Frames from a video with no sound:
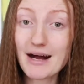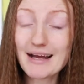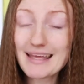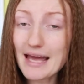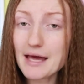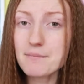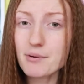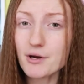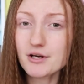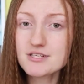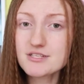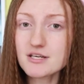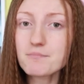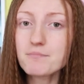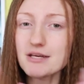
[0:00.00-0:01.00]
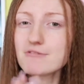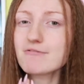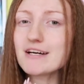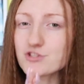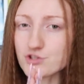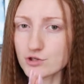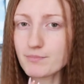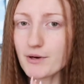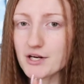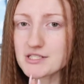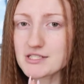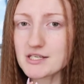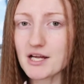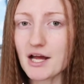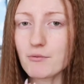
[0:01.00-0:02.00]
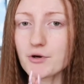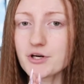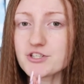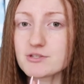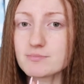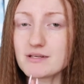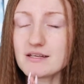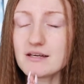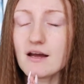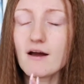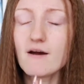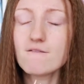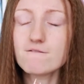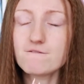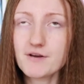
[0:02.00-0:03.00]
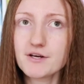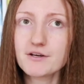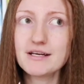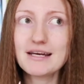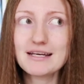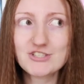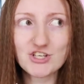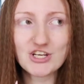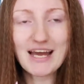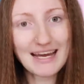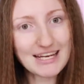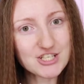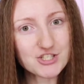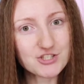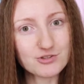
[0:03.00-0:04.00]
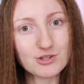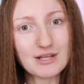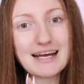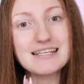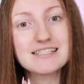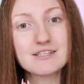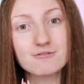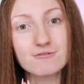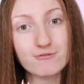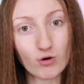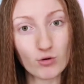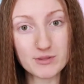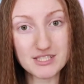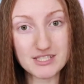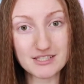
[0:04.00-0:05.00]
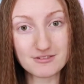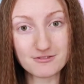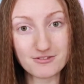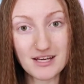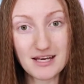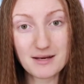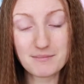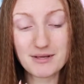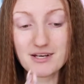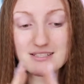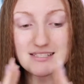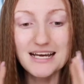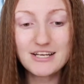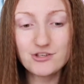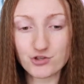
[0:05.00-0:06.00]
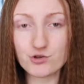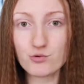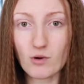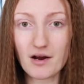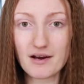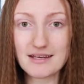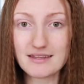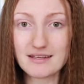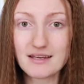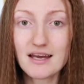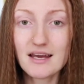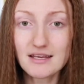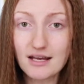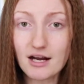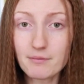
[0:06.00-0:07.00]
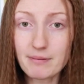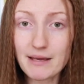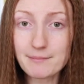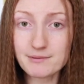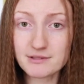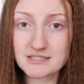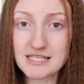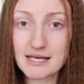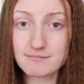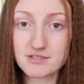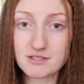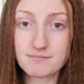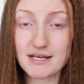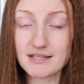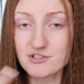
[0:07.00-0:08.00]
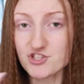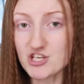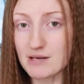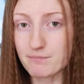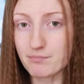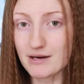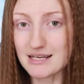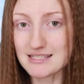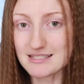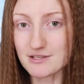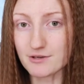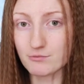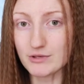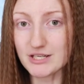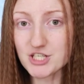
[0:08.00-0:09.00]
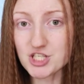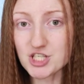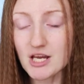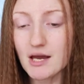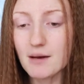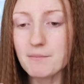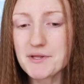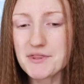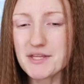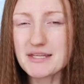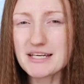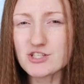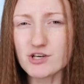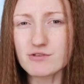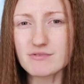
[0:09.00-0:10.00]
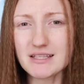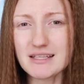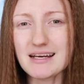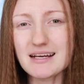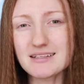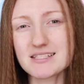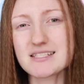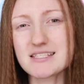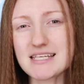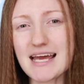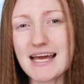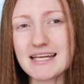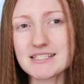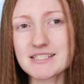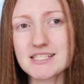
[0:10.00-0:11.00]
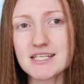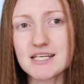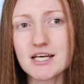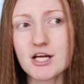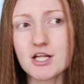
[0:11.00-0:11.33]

I can post it, but if I do post it, I want it to be very educational and informative, because I do worry that young people are tempted by the cheap prices on Wish, but then they don't really understand